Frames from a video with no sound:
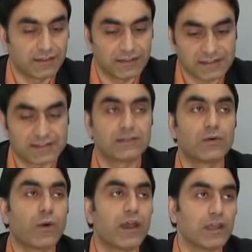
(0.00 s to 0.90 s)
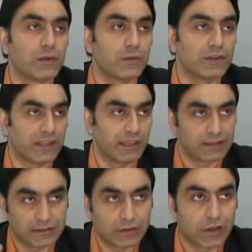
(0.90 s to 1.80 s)
This is the way we
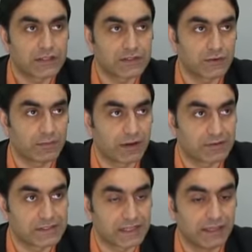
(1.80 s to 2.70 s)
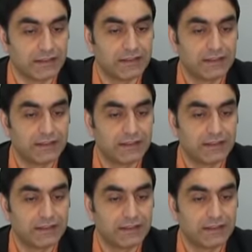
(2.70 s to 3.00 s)
take the knowledge from outside.